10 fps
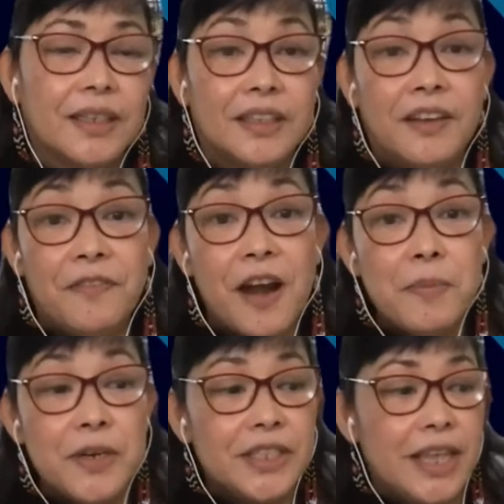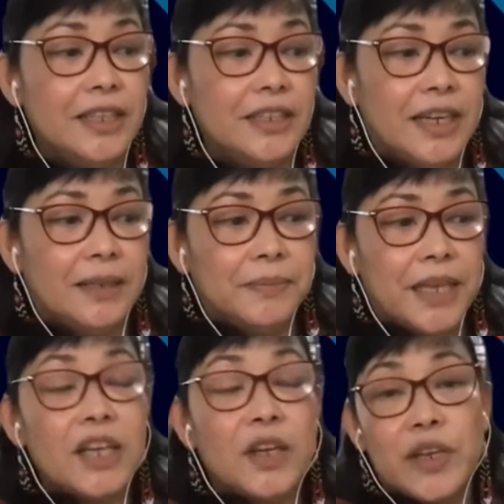The farmer's income
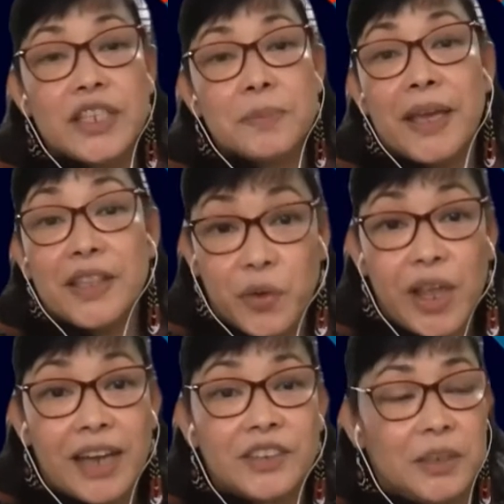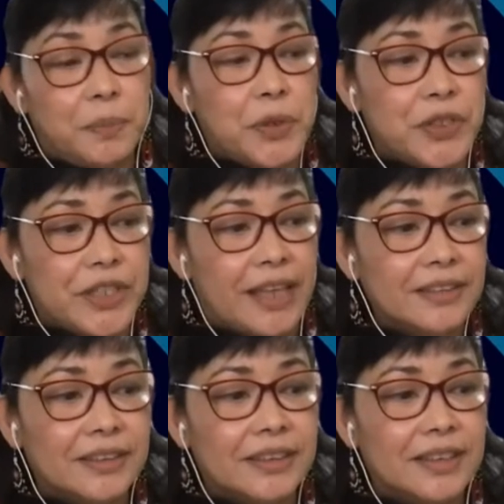increased by 300%,
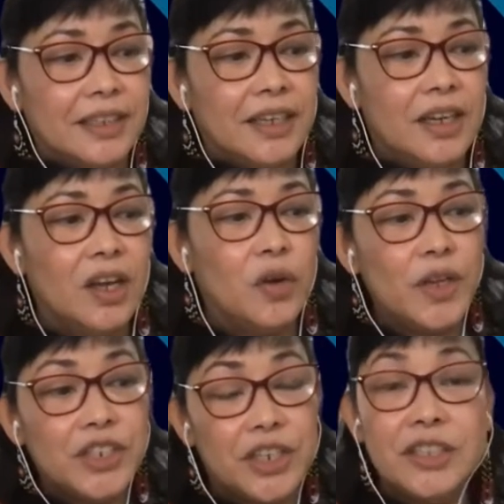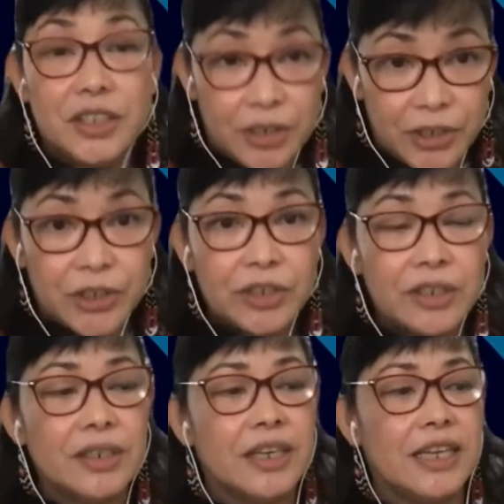which in turn
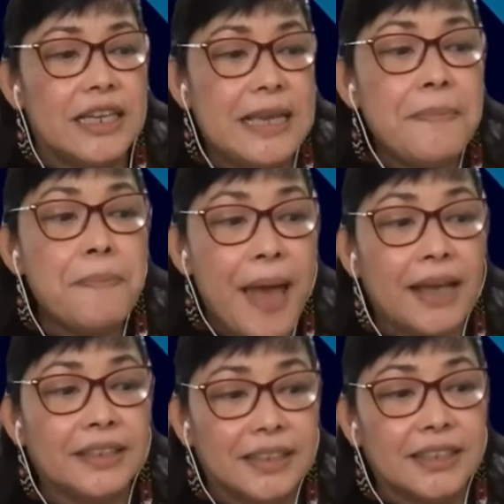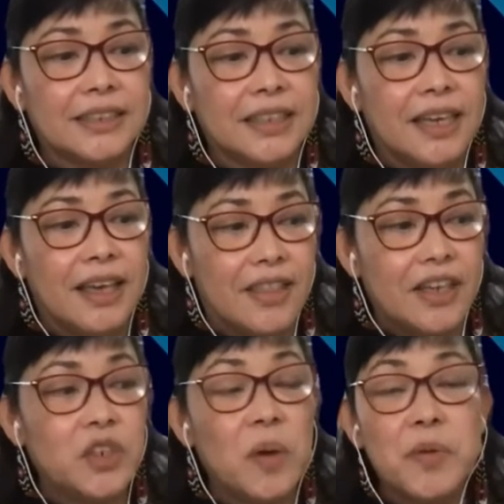impacted
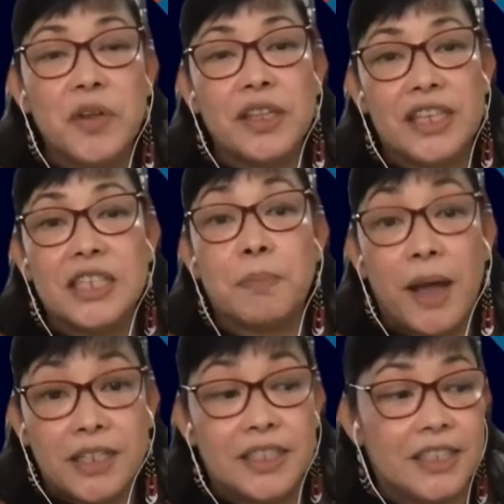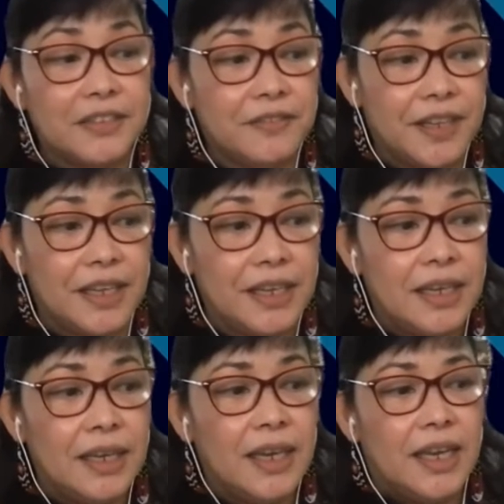their communities positively
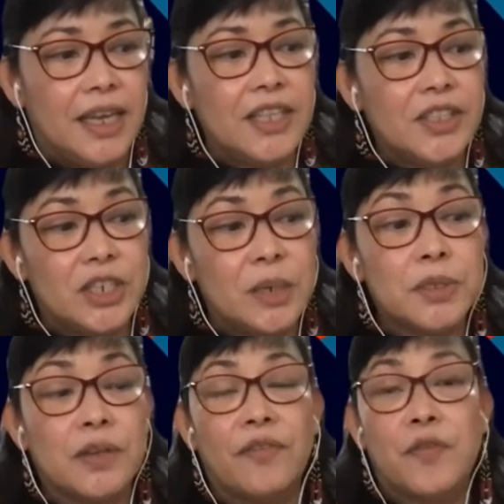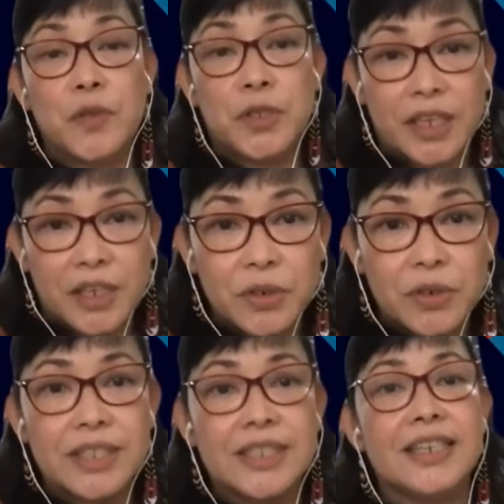in terms of food
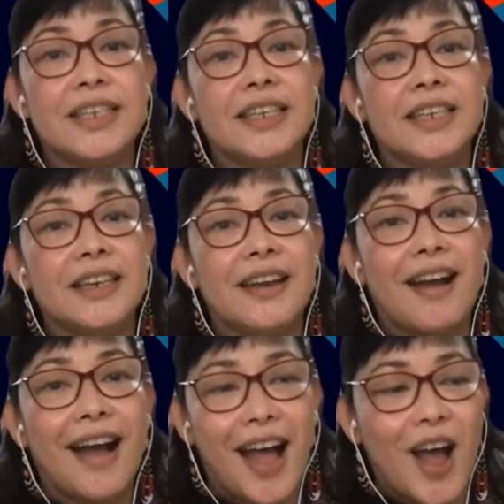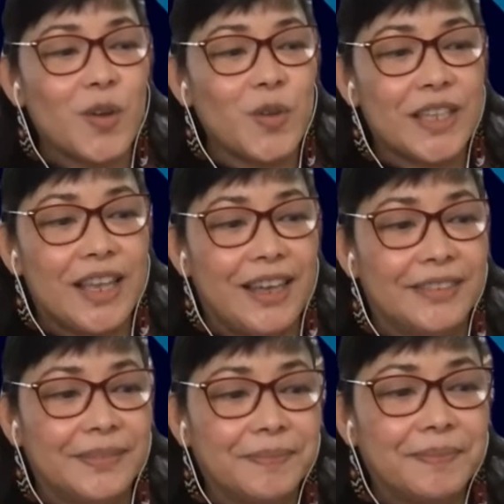security, housing,